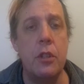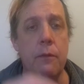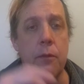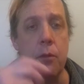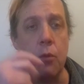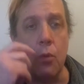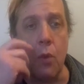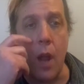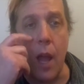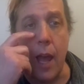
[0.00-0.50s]
of
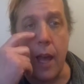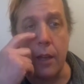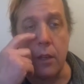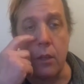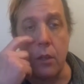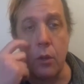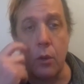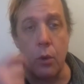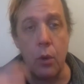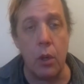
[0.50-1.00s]

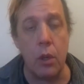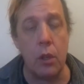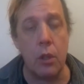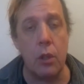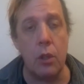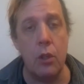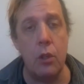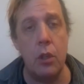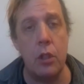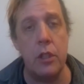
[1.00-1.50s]
ren, or
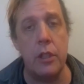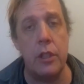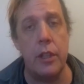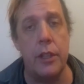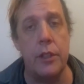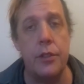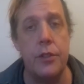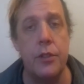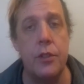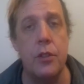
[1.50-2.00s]

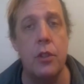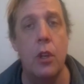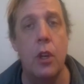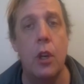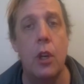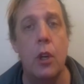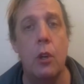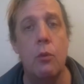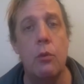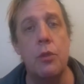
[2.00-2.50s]
goodness,
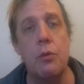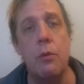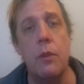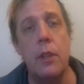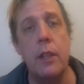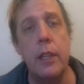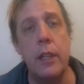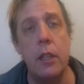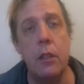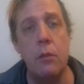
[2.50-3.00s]
was
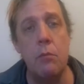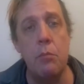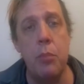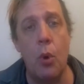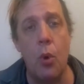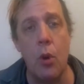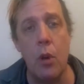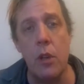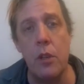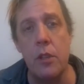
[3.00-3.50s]
really
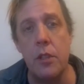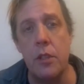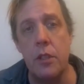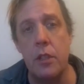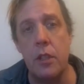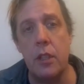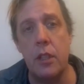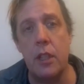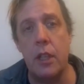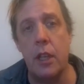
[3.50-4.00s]

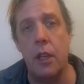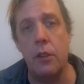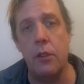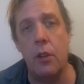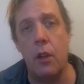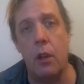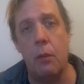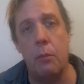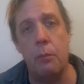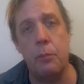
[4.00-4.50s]
important in
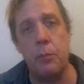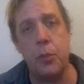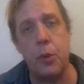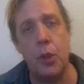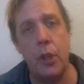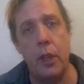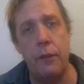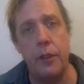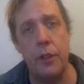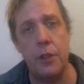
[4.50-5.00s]
the
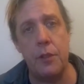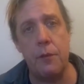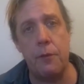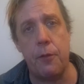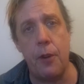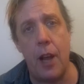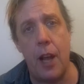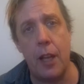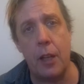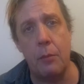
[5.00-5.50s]
previous
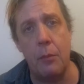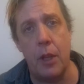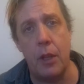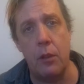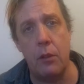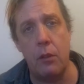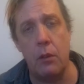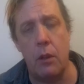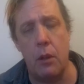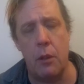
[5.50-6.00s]

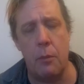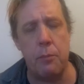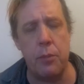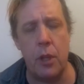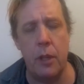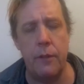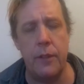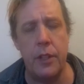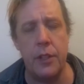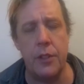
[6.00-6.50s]
fragment, or the
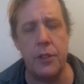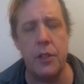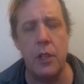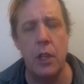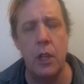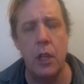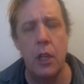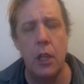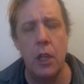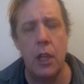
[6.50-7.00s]
previous
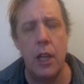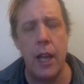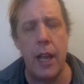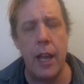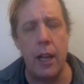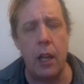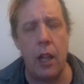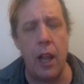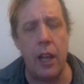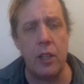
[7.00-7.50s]

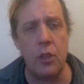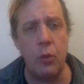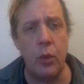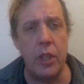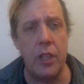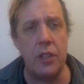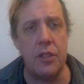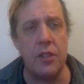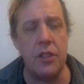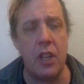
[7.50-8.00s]
Analect
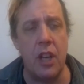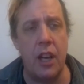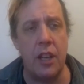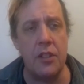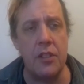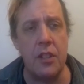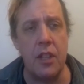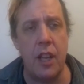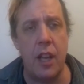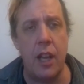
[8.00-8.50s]
we
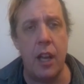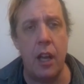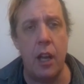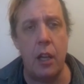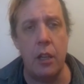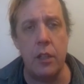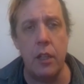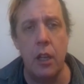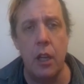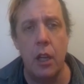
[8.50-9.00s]
discussed,
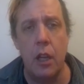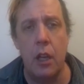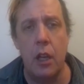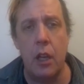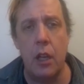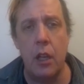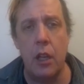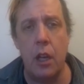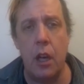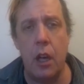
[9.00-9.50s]
and
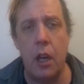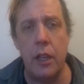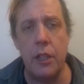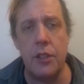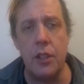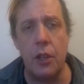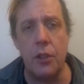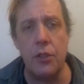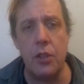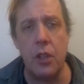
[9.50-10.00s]
uh,
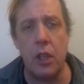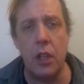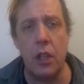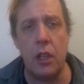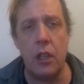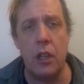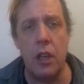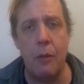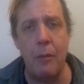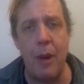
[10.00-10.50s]
it's also going
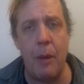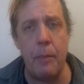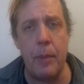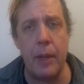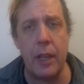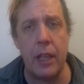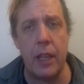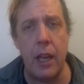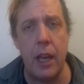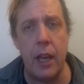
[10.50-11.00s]
to come up
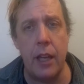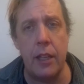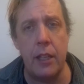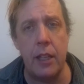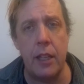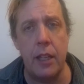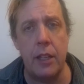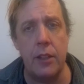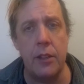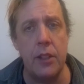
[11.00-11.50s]
again
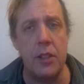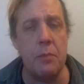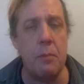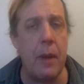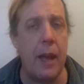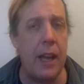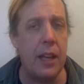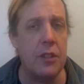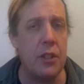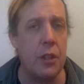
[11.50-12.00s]
in this
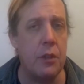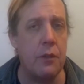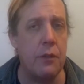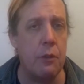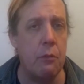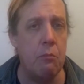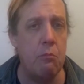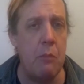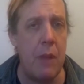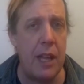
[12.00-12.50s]
passage
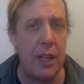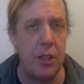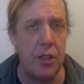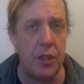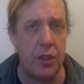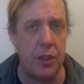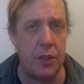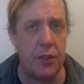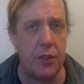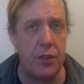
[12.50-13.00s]
from
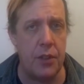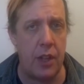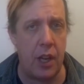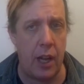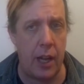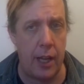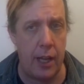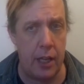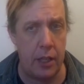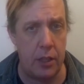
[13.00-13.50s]
Mencius that
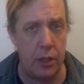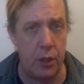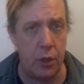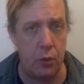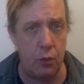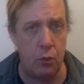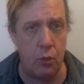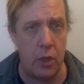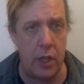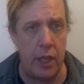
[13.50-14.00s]
I had
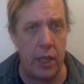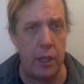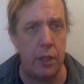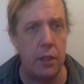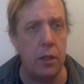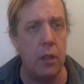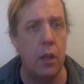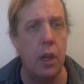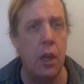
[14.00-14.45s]
you read.